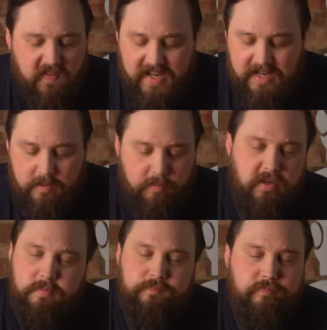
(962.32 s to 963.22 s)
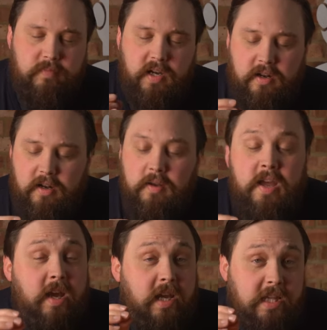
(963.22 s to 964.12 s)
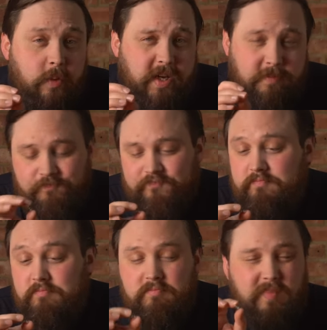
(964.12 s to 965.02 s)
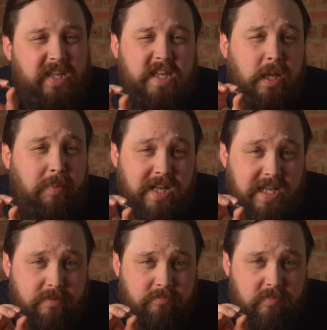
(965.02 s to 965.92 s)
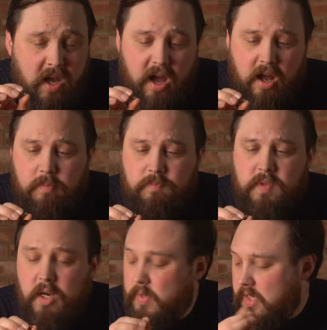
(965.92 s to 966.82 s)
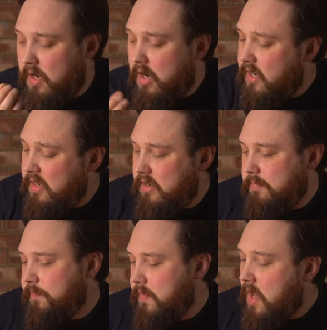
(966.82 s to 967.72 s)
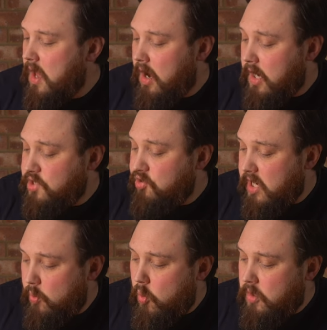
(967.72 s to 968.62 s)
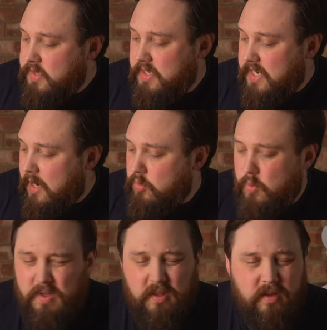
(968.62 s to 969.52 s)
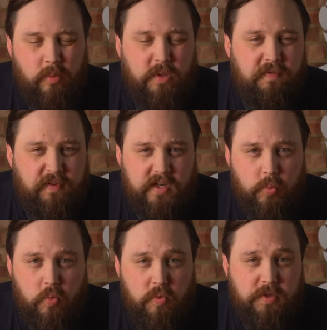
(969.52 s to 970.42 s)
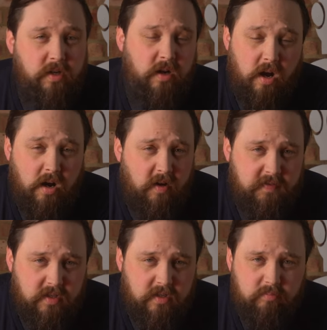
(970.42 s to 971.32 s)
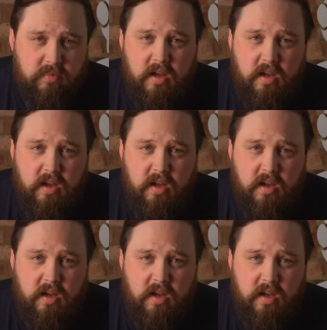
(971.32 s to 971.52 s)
failing? But I don't know. Either way, keep it clean. I mean, I try and wash this out with fresh water after